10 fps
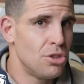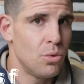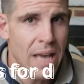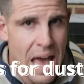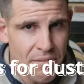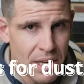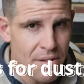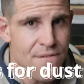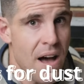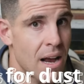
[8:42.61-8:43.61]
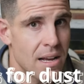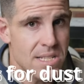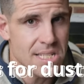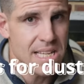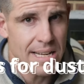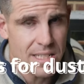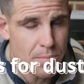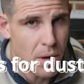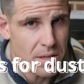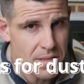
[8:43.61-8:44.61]
Do we have any fungus, dust
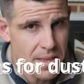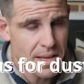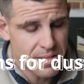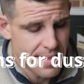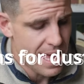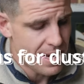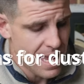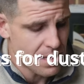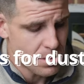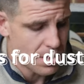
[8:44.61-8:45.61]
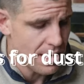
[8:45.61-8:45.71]
spots, things of that nature?